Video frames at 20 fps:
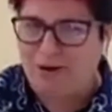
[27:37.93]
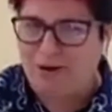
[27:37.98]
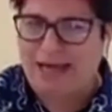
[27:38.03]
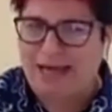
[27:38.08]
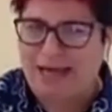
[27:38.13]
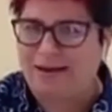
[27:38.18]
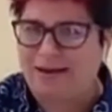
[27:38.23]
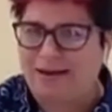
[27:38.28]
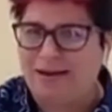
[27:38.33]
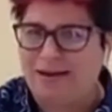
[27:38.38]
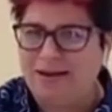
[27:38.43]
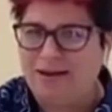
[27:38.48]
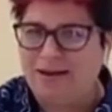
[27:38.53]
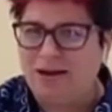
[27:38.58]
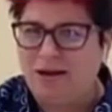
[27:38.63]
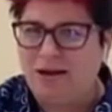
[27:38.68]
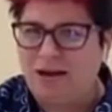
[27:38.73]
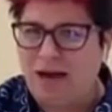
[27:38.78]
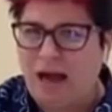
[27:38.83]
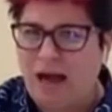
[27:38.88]
Like,
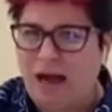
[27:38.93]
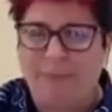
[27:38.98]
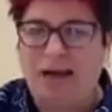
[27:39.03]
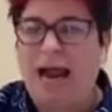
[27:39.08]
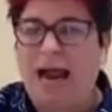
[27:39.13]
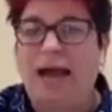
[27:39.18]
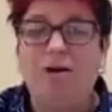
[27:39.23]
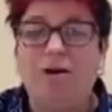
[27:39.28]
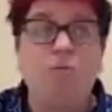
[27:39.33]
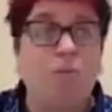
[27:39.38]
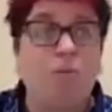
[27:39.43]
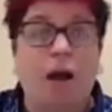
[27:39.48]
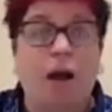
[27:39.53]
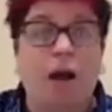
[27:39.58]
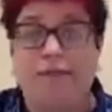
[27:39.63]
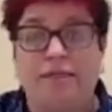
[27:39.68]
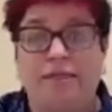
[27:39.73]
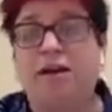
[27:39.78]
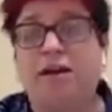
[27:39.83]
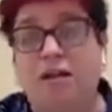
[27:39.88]
I mean,
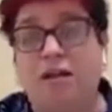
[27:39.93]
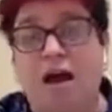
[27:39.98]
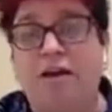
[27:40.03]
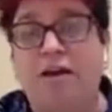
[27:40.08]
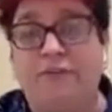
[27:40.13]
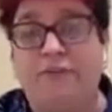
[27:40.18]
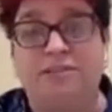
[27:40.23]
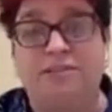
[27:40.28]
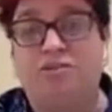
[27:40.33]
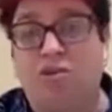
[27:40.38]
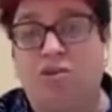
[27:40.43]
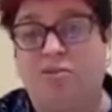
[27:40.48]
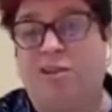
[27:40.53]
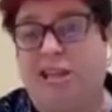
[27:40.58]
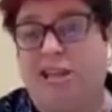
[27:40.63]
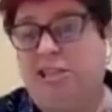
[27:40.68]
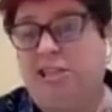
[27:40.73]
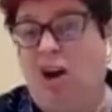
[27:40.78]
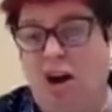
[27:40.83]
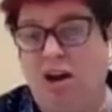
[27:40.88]
I think a lot of us don't
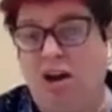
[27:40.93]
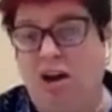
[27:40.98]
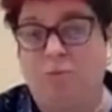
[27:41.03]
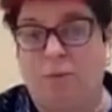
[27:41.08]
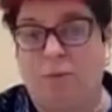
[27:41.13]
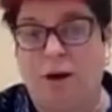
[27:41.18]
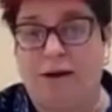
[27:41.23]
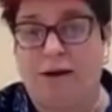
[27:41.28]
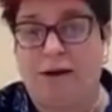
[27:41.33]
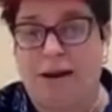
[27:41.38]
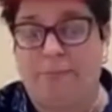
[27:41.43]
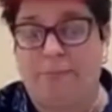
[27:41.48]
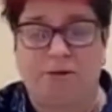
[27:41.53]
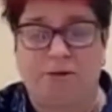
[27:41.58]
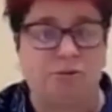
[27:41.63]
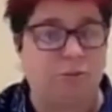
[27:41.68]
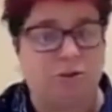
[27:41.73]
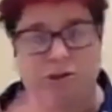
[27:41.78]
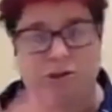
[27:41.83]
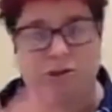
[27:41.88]
really talk to our
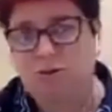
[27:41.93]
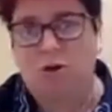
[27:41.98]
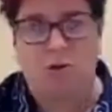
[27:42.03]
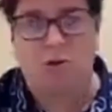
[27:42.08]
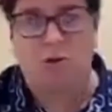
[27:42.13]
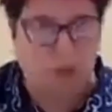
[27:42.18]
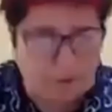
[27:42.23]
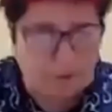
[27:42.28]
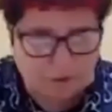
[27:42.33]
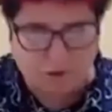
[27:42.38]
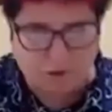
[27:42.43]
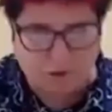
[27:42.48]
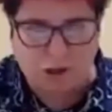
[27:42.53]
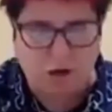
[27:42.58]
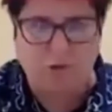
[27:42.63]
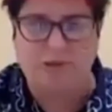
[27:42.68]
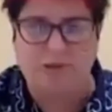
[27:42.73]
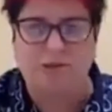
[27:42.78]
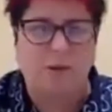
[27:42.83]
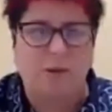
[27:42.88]
neighbors, which is a whole nother
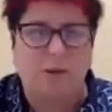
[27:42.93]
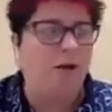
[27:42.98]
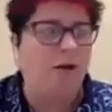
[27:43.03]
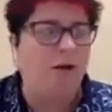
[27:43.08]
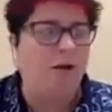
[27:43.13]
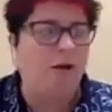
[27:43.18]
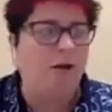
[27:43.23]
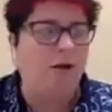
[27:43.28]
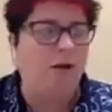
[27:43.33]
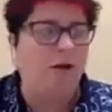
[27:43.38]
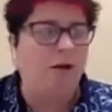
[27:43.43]
show as well.